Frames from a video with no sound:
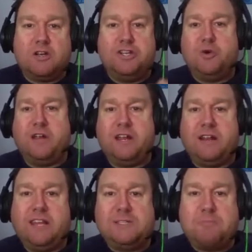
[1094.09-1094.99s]

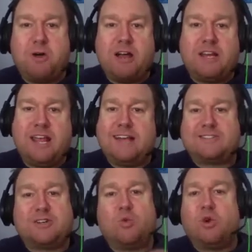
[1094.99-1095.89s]
doing these
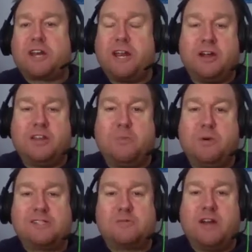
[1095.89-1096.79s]
podcasts or working on the
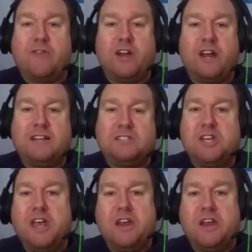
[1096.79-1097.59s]
books whatever it is